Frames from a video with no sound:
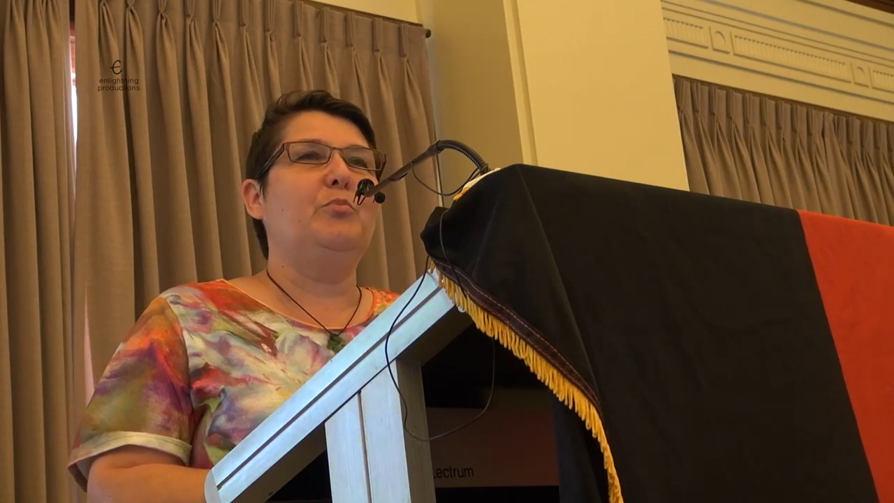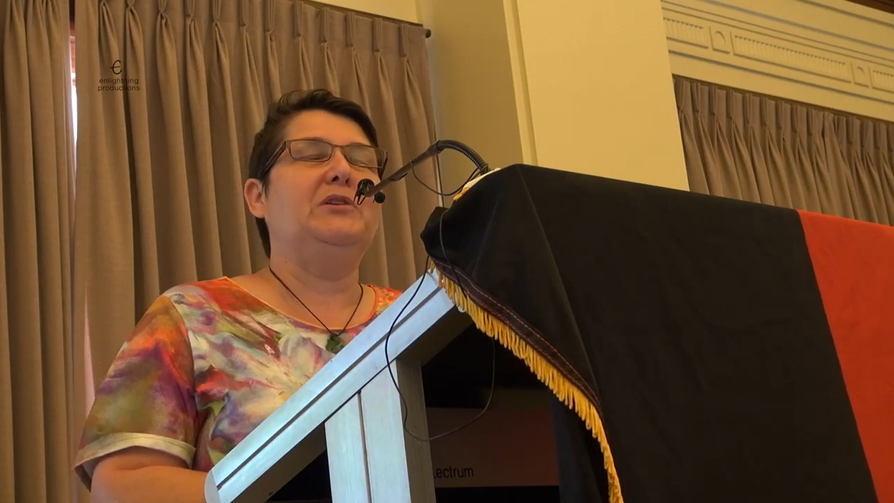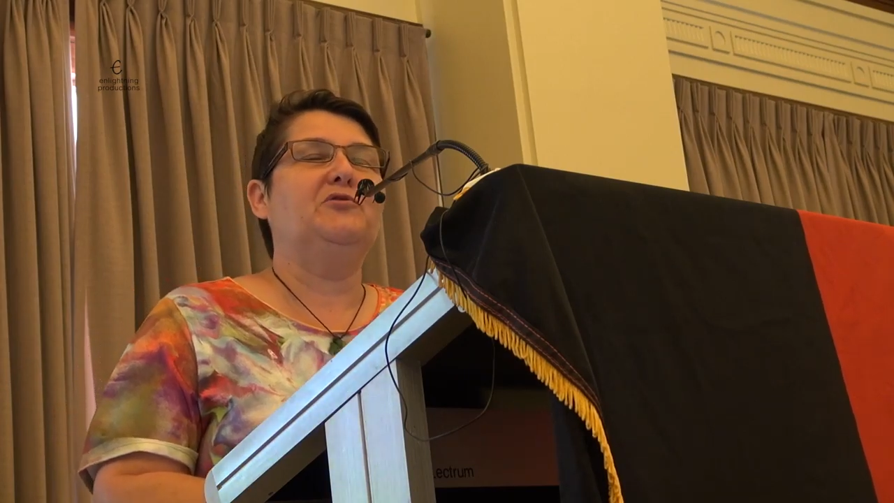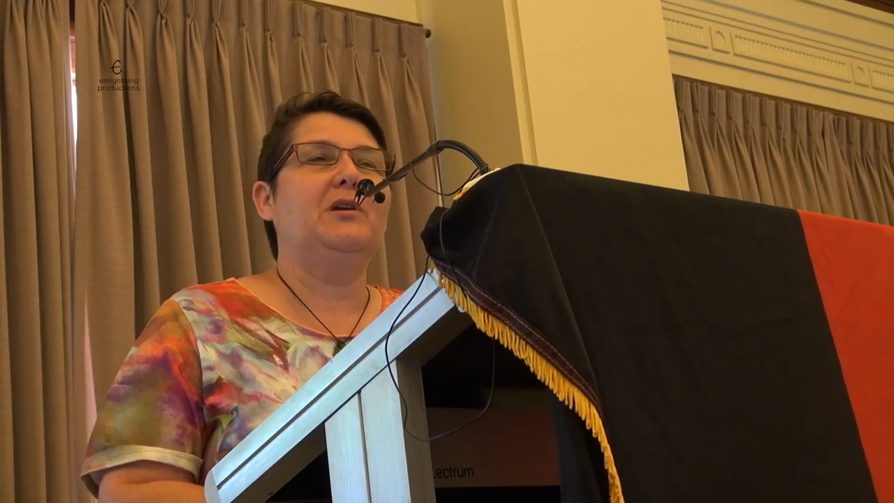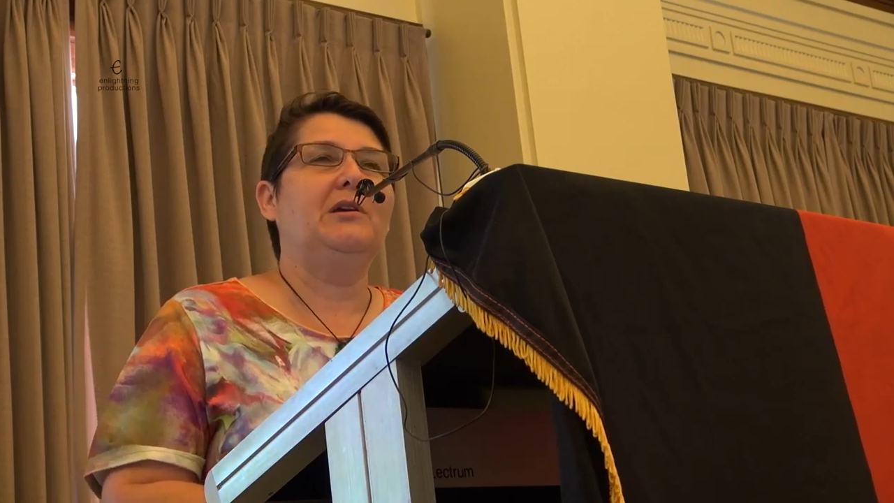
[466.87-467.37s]

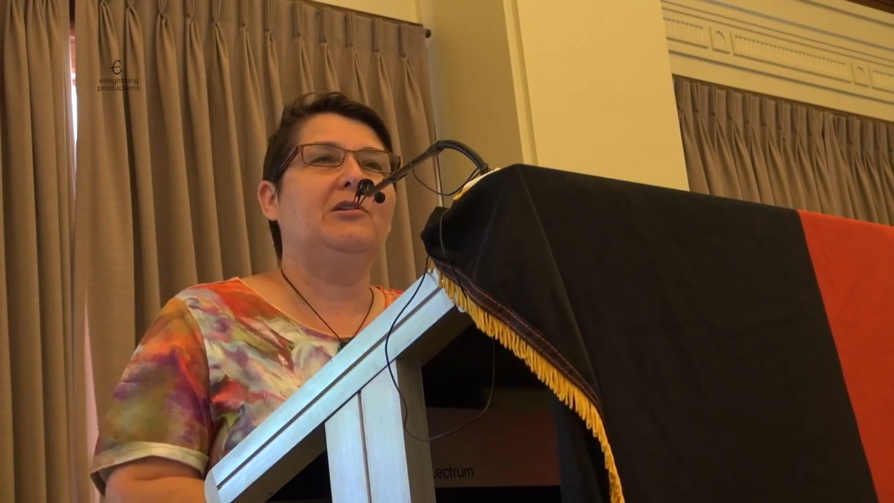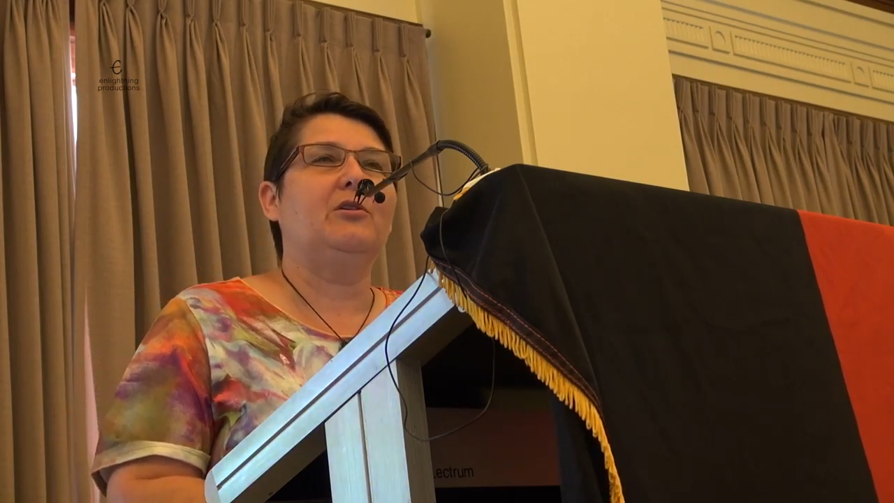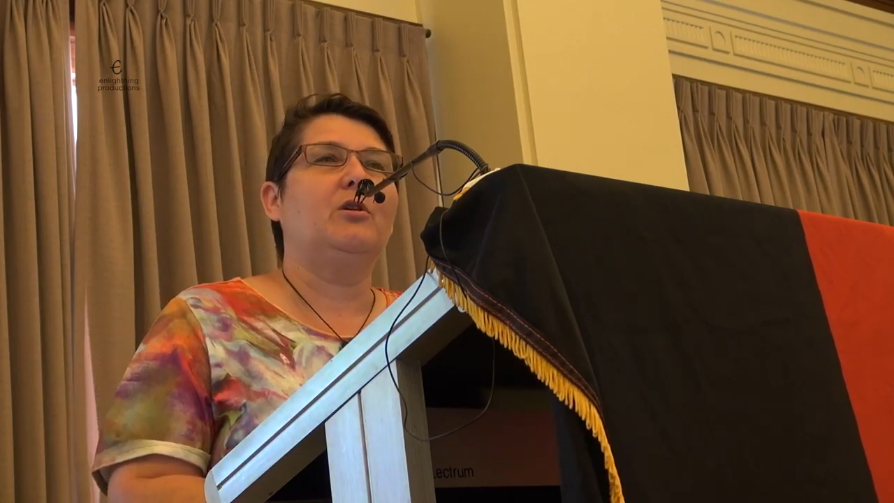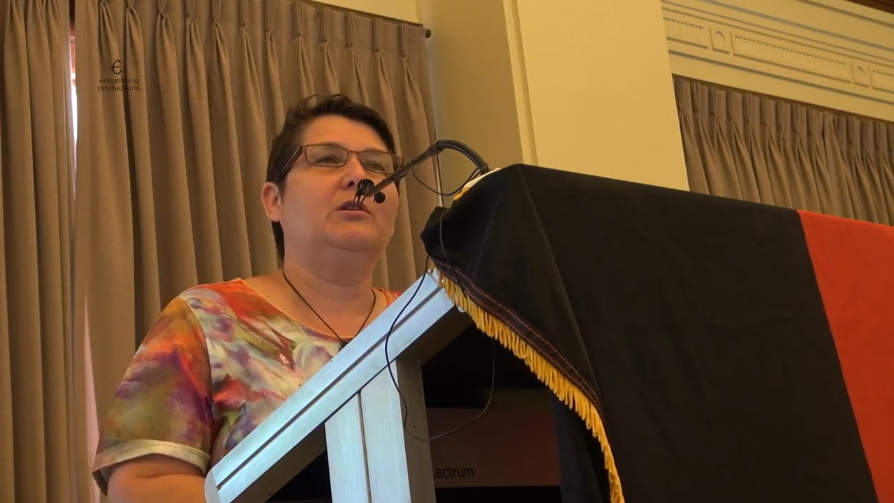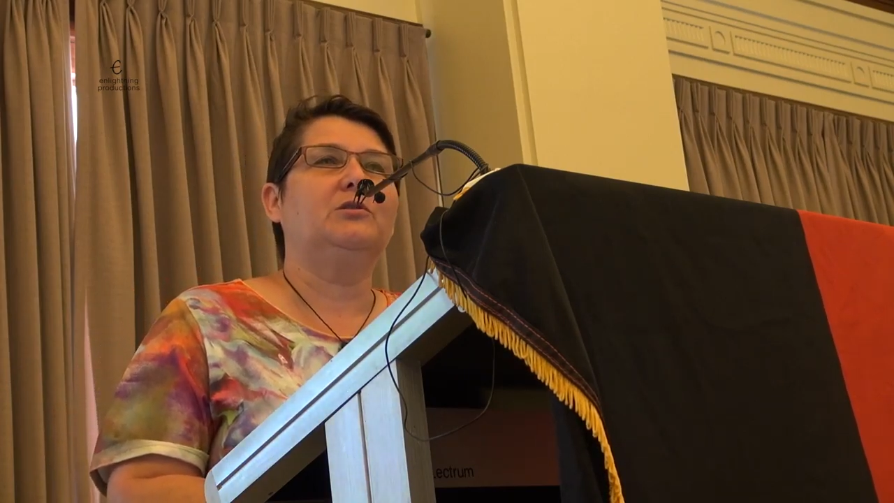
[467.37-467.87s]
patriated
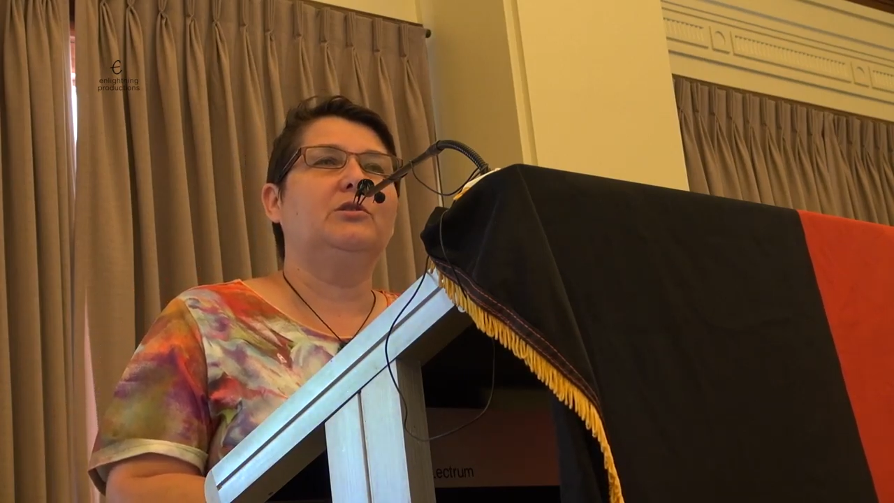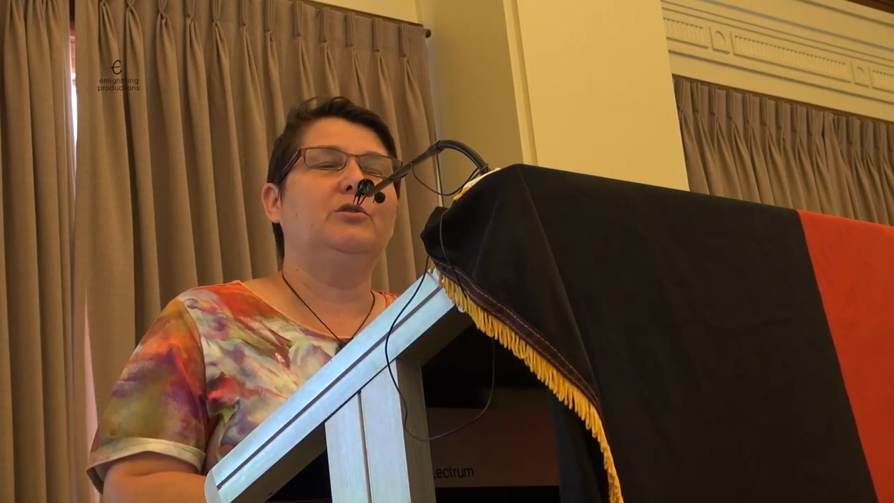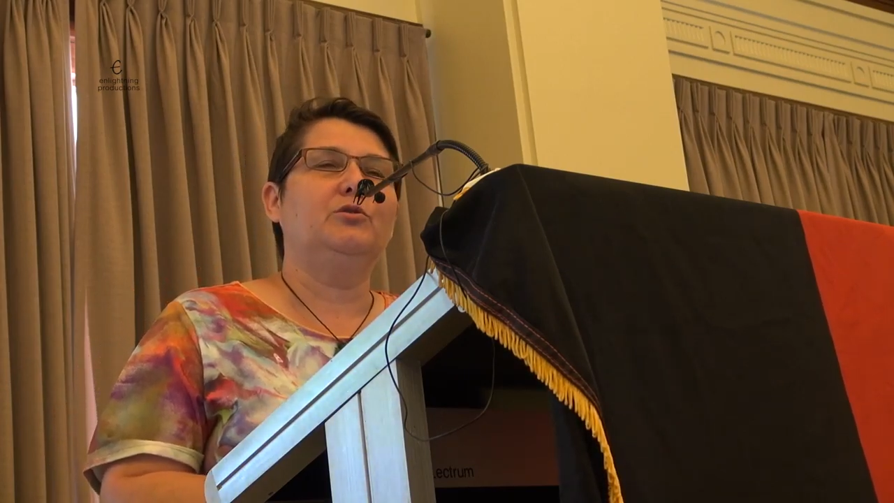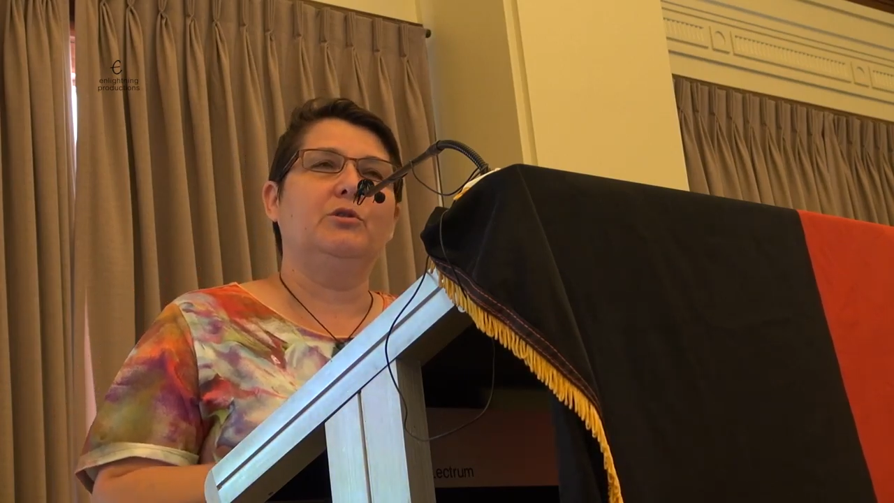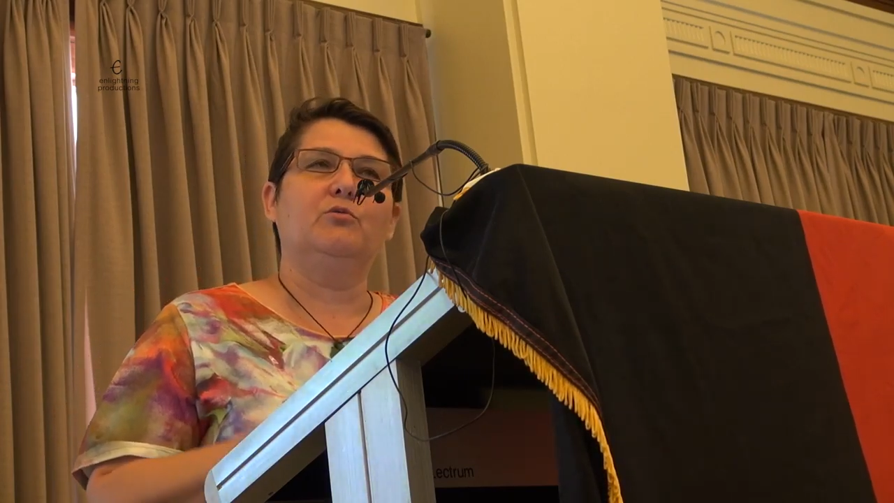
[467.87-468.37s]
our constitution.